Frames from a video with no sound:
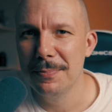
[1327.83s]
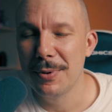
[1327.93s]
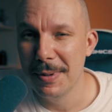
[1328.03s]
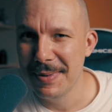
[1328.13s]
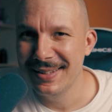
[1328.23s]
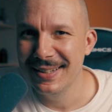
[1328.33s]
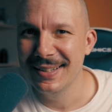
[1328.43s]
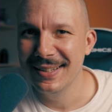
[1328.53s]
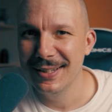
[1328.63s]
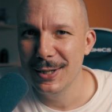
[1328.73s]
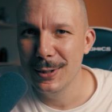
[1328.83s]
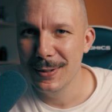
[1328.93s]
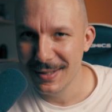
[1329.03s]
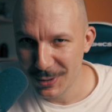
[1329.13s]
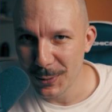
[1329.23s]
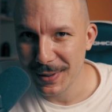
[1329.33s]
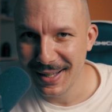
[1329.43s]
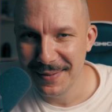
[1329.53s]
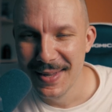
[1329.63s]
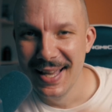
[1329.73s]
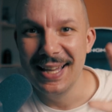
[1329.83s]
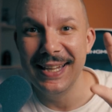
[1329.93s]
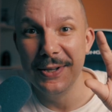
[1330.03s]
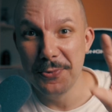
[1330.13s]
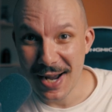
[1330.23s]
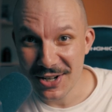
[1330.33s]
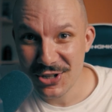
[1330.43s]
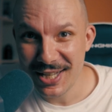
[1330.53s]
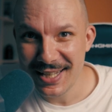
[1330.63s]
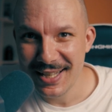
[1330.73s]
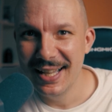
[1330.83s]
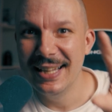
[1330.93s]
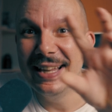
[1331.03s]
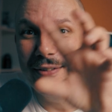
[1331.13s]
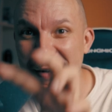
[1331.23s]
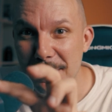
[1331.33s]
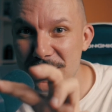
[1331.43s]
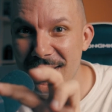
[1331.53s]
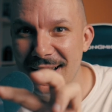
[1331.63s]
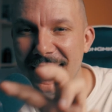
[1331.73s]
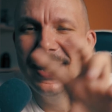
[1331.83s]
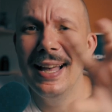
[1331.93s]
problematic yoga in the Rashi, Navamsha,